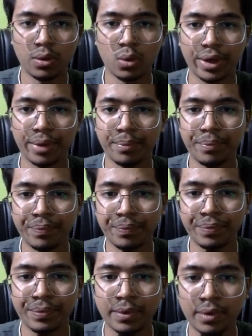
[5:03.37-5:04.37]
Okay.
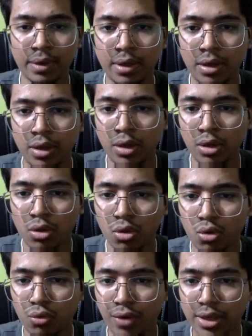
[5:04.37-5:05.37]

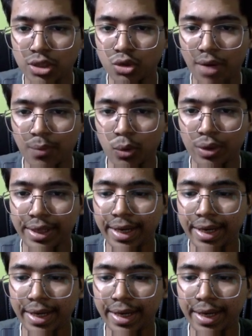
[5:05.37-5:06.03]
So first we have to